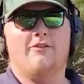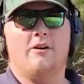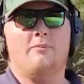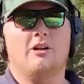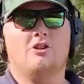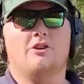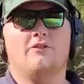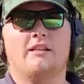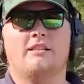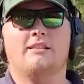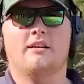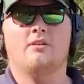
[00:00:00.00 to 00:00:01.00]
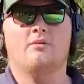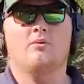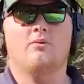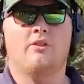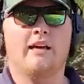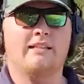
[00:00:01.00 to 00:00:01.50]
a bunch of it. So
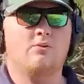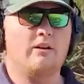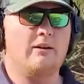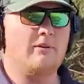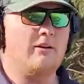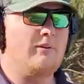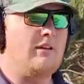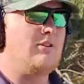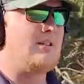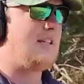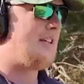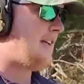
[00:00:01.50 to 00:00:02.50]
that's what I'm gonna be using